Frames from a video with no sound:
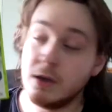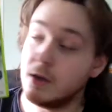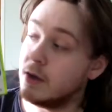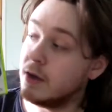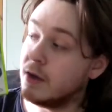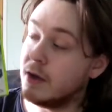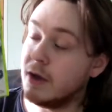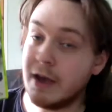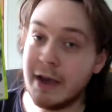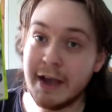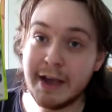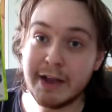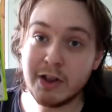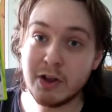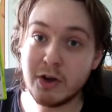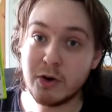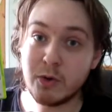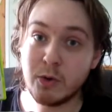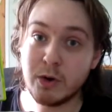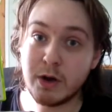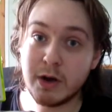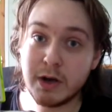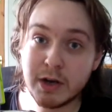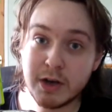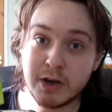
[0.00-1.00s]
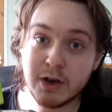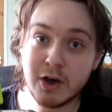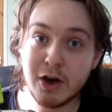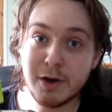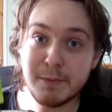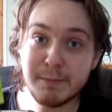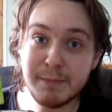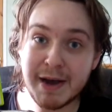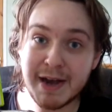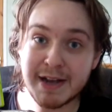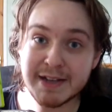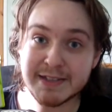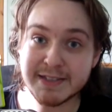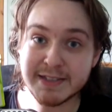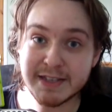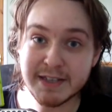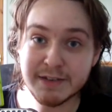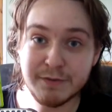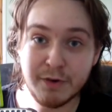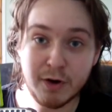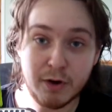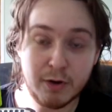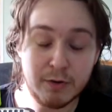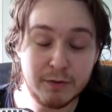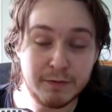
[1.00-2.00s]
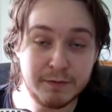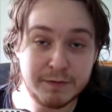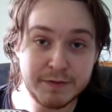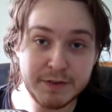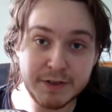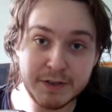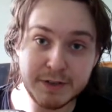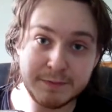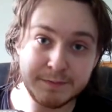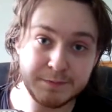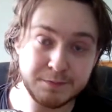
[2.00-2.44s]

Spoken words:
Halo Combat Evolved.